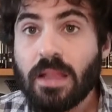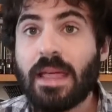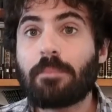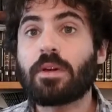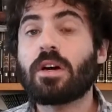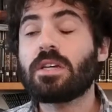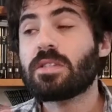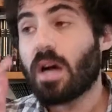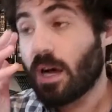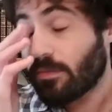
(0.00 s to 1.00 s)
That
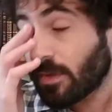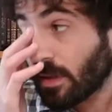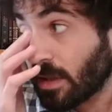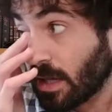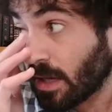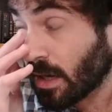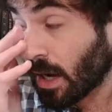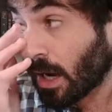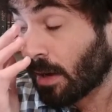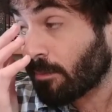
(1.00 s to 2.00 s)
because of the
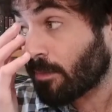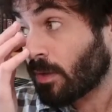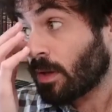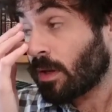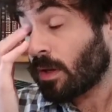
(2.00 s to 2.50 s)
um,